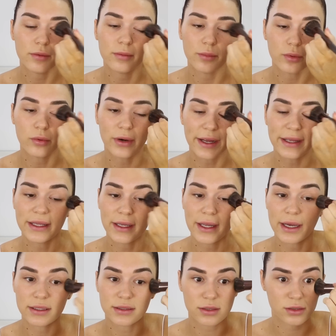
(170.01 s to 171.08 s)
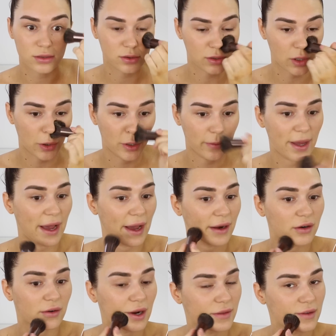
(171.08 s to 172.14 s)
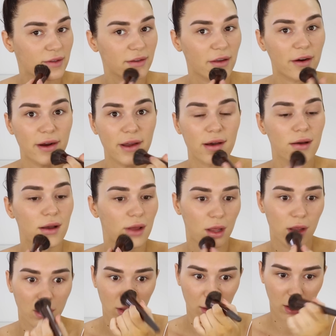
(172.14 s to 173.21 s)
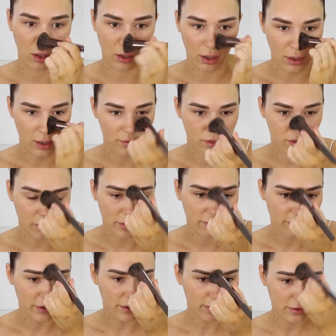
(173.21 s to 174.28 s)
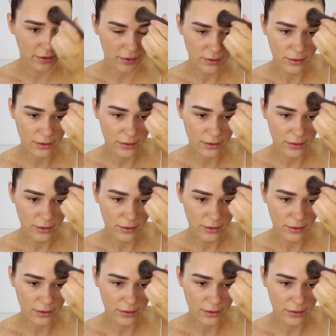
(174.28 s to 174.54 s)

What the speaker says: breaking out so bad around this area. Oh, I'm so over it.